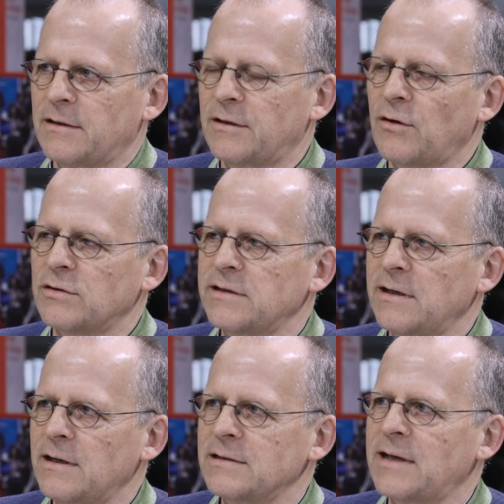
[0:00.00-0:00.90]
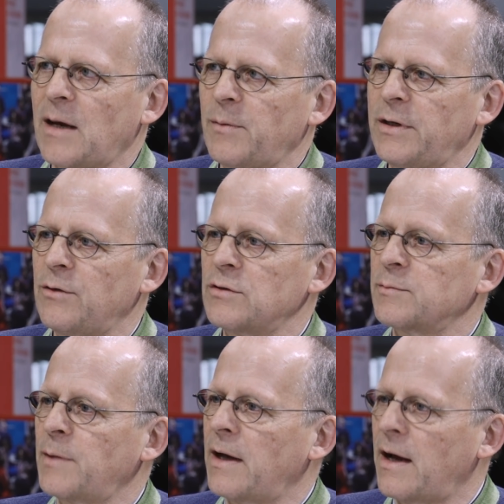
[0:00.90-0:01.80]
the dossiers can be
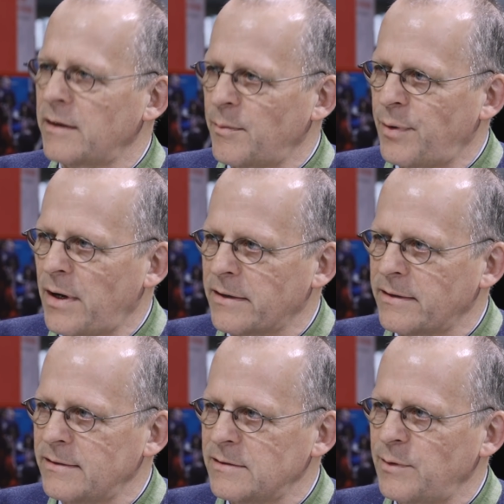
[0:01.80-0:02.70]
used by other partners.